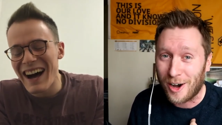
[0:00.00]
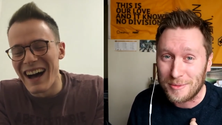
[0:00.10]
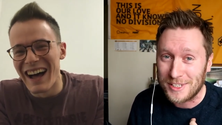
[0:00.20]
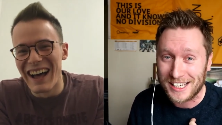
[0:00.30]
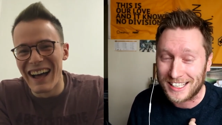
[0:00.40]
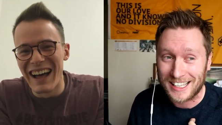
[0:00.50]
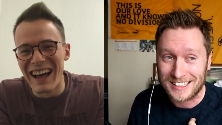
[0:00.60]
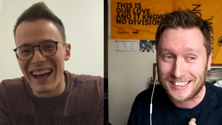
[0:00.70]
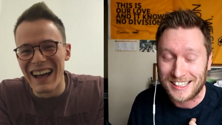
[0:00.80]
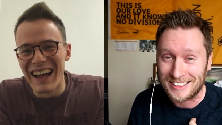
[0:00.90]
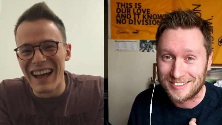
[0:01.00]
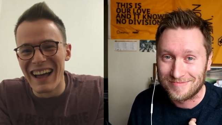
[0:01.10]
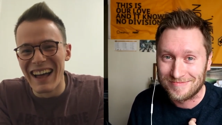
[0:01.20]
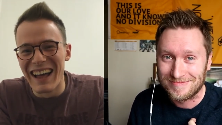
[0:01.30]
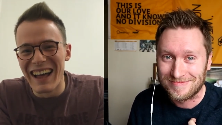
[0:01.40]
Speaker 1: I'm dead uh, against it.
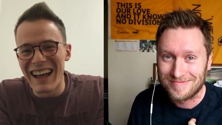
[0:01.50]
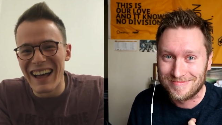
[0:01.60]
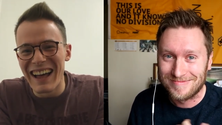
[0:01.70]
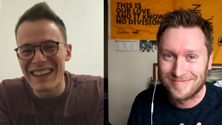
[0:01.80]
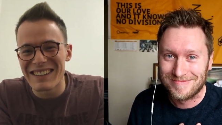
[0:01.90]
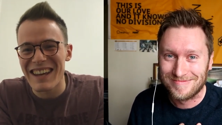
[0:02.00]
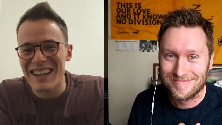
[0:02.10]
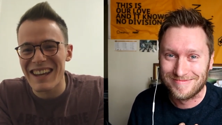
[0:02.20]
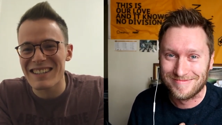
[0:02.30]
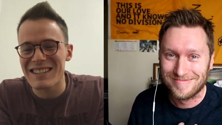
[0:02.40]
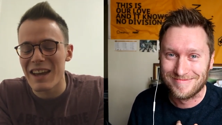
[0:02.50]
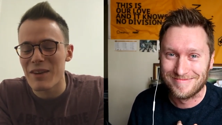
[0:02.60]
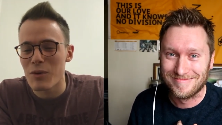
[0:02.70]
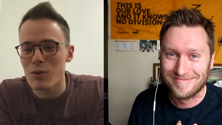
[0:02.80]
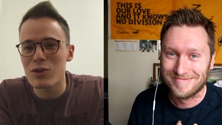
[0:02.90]
You're
Speaker 2: dead
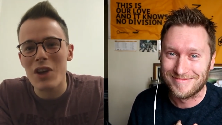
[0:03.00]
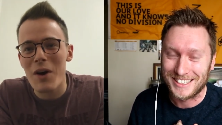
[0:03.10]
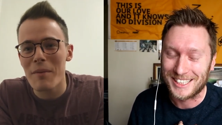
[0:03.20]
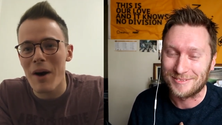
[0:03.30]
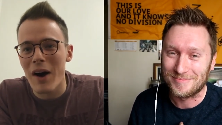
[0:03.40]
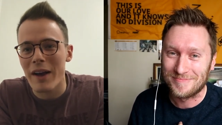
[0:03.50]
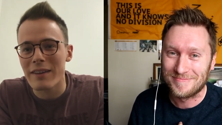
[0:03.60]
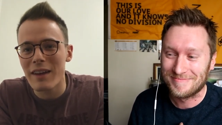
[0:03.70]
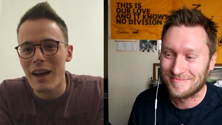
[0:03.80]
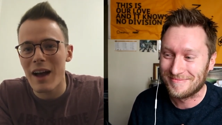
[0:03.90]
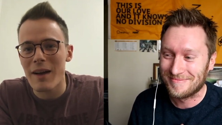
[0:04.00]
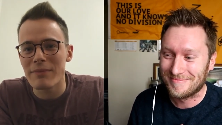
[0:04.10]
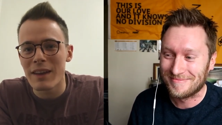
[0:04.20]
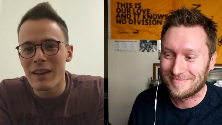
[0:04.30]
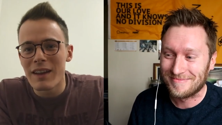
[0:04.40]
against it. Well, yeah. so am I.
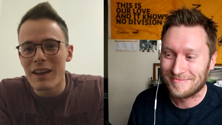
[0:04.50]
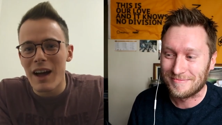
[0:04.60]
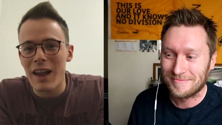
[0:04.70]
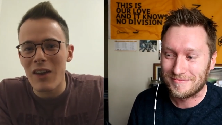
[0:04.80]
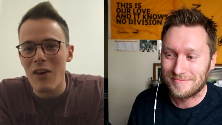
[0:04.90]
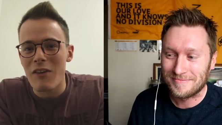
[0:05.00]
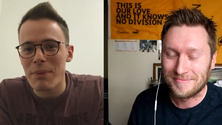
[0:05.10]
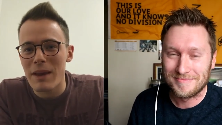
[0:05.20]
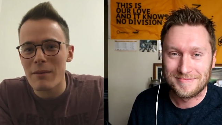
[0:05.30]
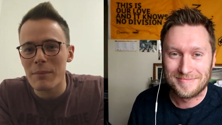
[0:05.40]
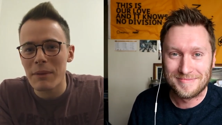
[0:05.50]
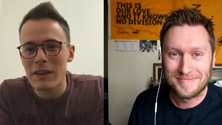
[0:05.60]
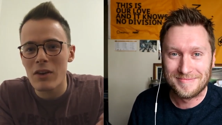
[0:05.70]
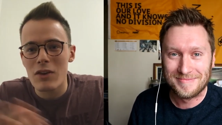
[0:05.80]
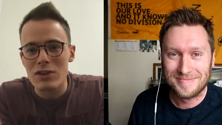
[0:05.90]
Um, a lot of
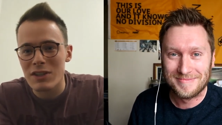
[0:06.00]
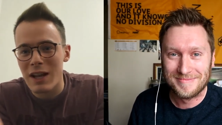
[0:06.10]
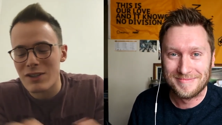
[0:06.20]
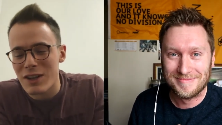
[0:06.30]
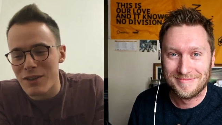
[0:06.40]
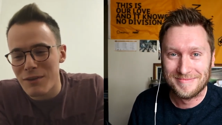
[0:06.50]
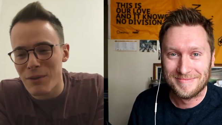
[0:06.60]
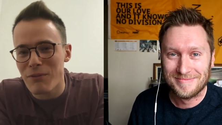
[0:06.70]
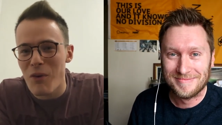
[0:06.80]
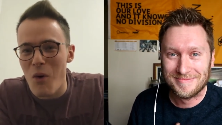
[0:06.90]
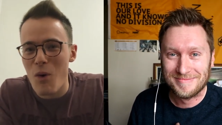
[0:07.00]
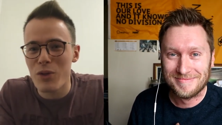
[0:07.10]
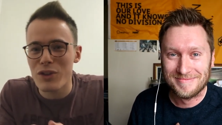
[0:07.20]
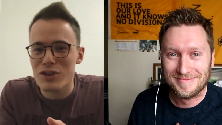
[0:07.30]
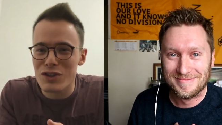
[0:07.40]
people. I mean, Norwich is actually the, the
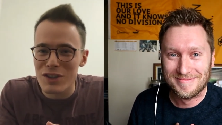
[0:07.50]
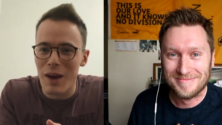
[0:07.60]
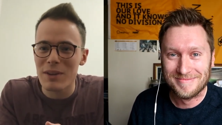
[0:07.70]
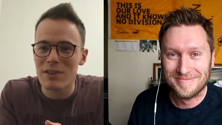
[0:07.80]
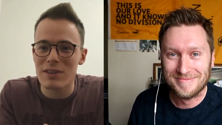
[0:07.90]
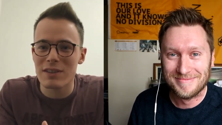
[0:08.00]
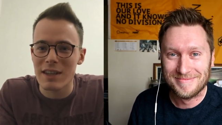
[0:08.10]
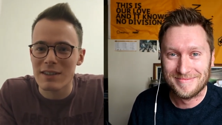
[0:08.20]
fourth slowest